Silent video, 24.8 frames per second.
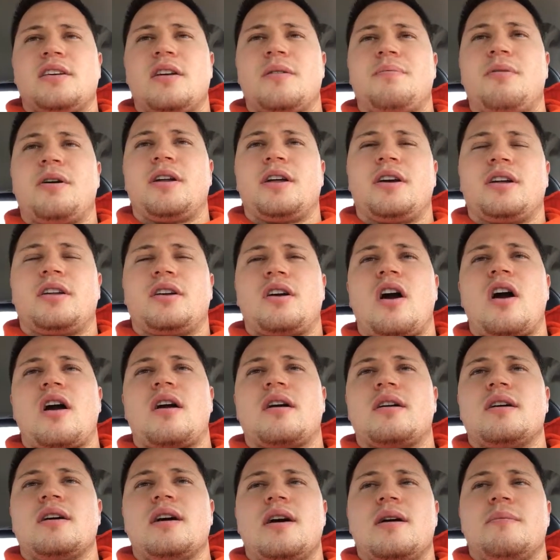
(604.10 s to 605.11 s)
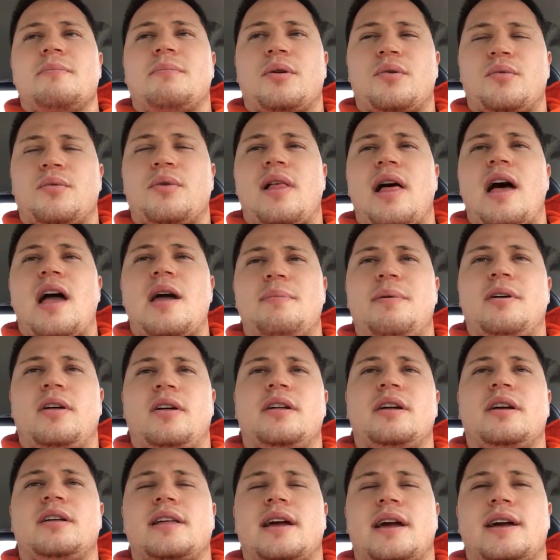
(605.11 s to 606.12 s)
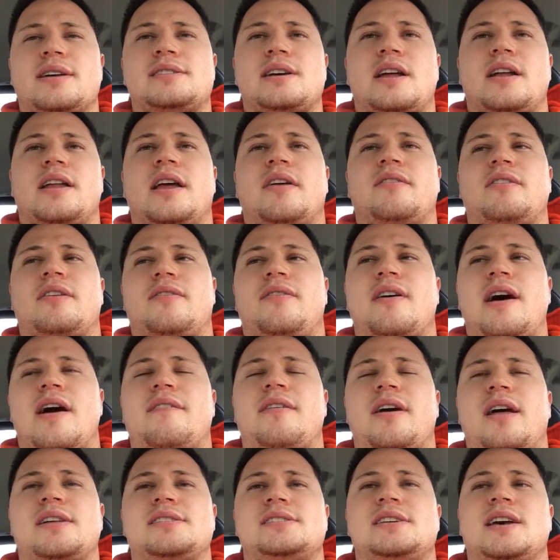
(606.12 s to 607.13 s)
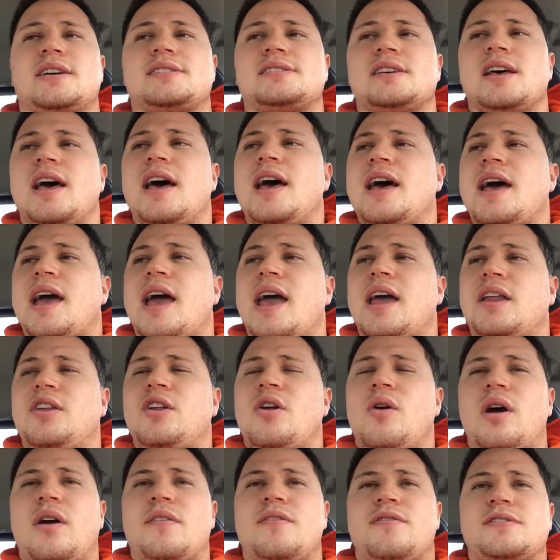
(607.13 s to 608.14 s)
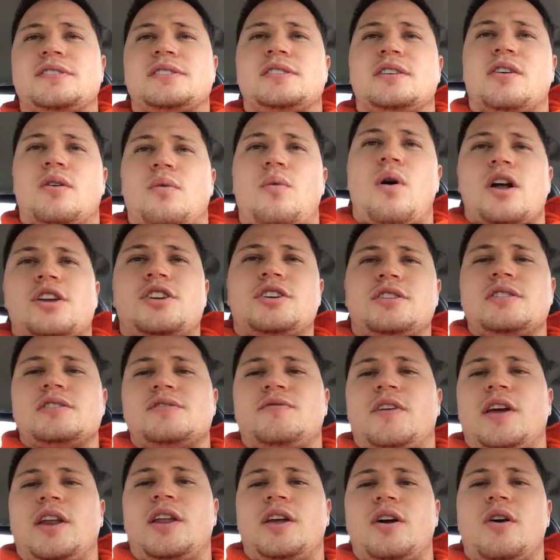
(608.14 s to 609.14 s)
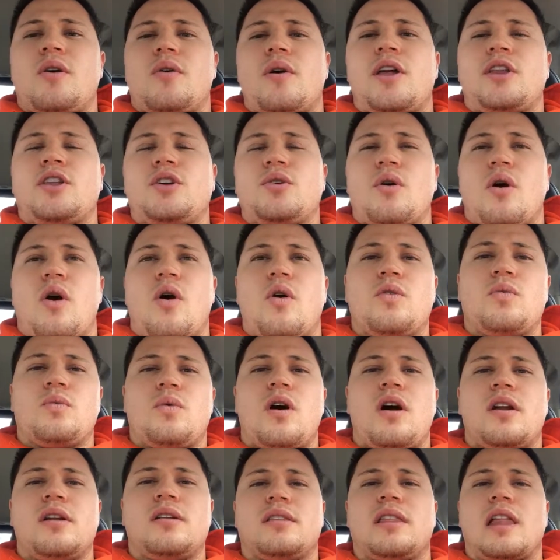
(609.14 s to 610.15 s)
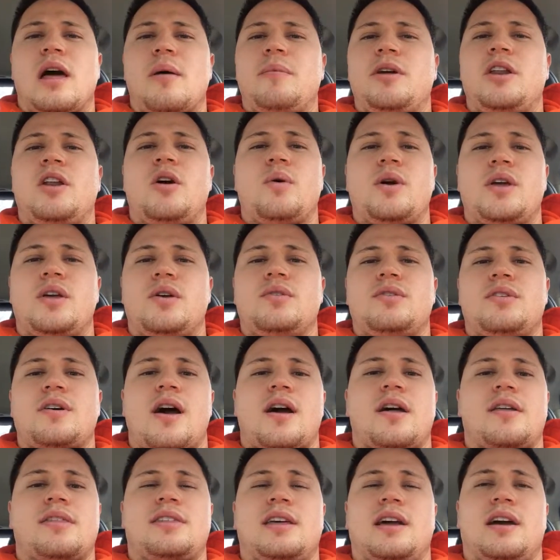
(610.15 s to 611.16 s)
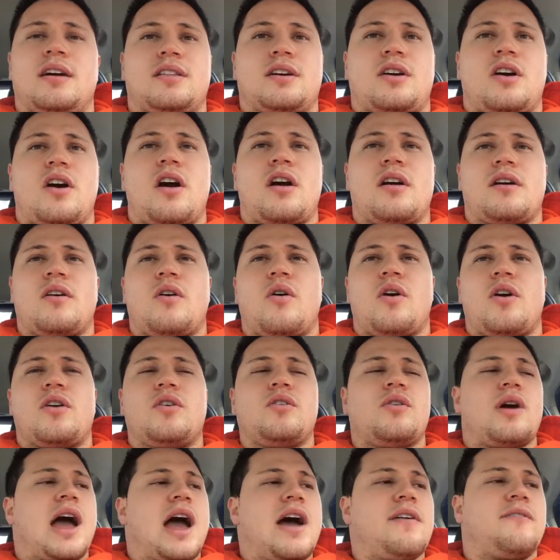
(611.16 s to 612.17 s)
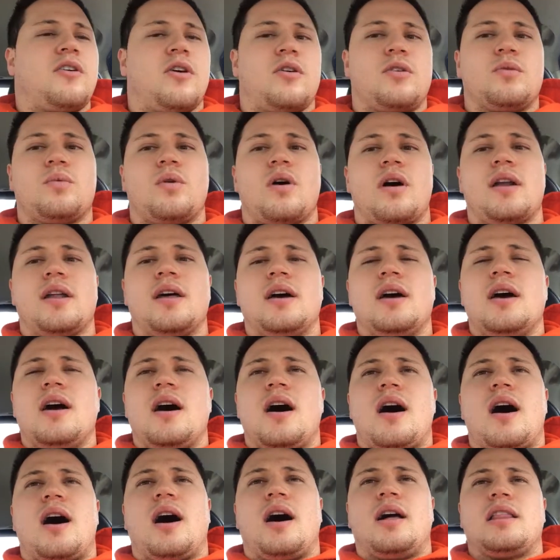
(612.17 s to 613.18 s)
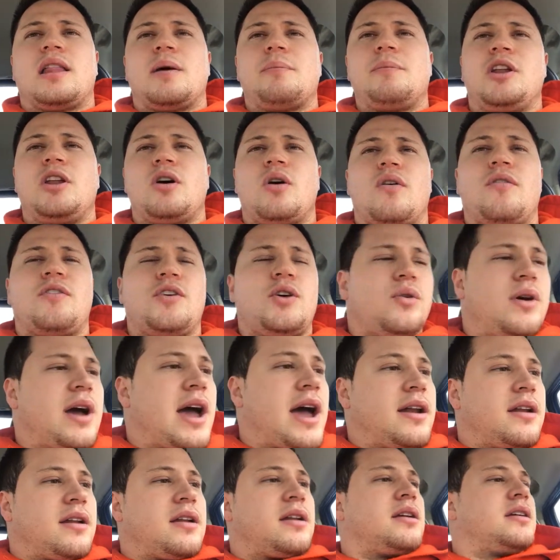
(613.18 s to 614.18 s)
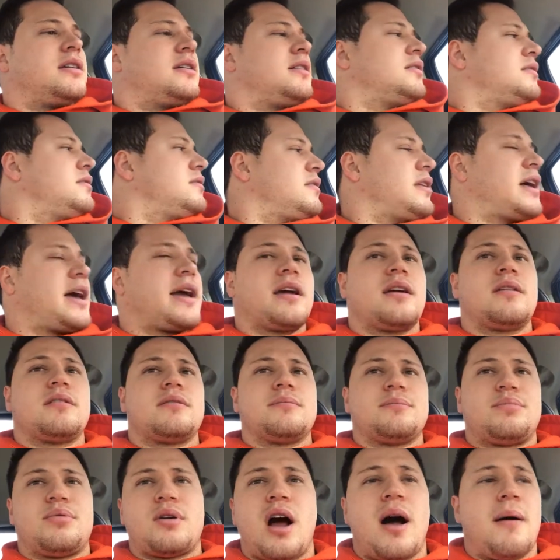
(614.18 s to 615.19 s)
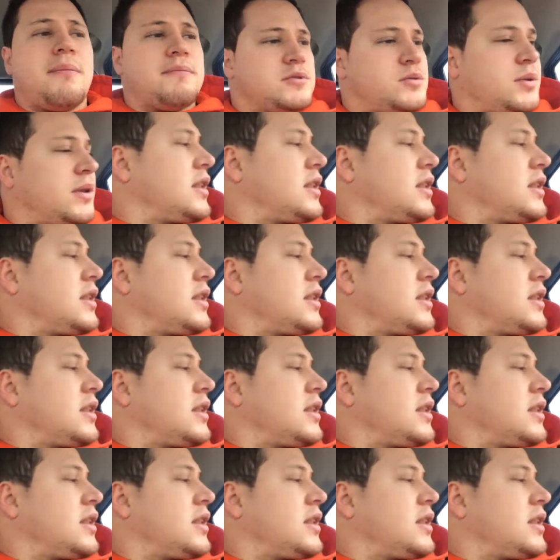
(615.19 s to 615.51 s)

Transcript: they're a pretty good car. But reliability, like I said, I'd give it a 5 out of 6. And you know, if you're watching this video and you own one, let me know what you think of the car, or you have owned one. Let me know if you had any like problems